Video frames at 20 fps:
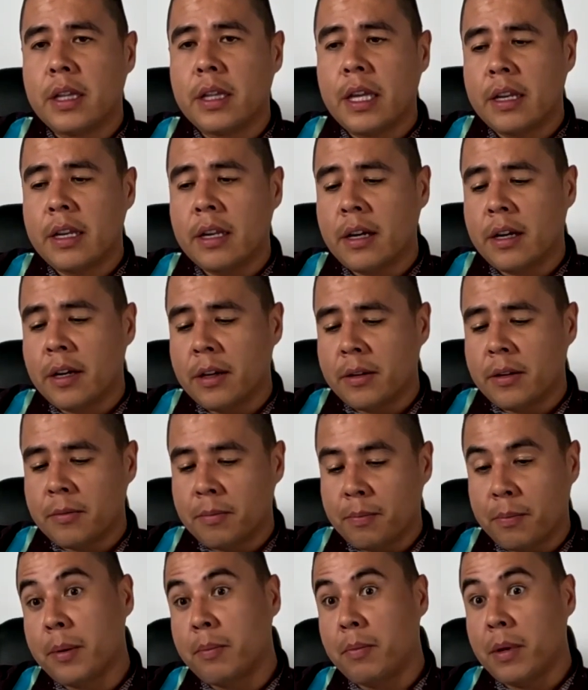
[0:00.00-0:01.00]
then
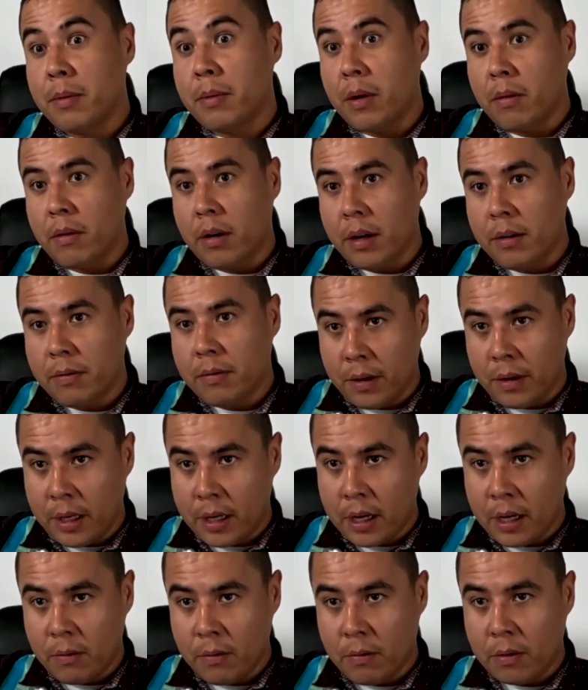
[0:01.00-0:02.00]
but me and my wife, we
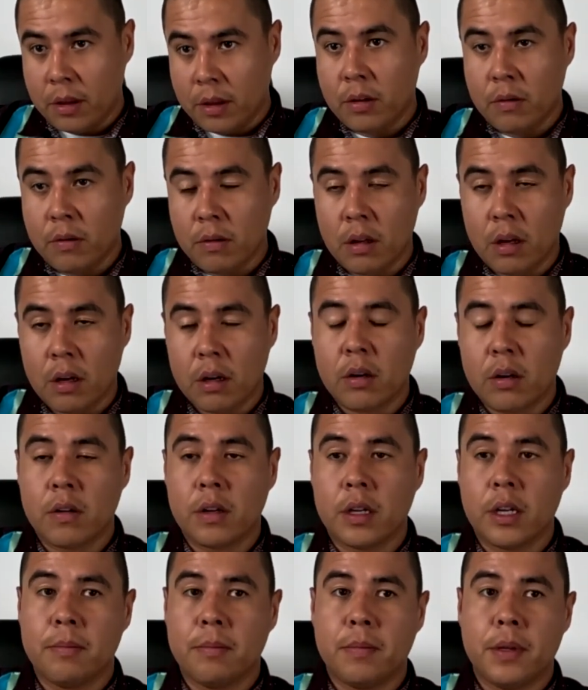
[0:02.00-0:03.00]
kind of went through a lot
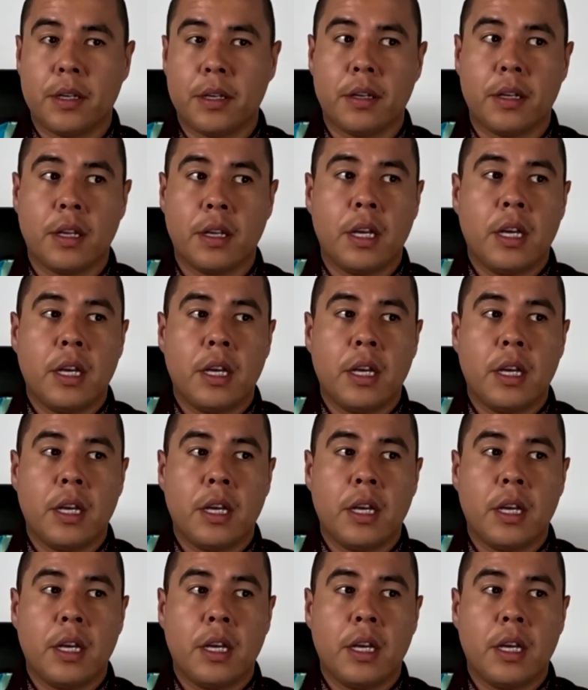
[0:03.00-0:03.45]
growing up, and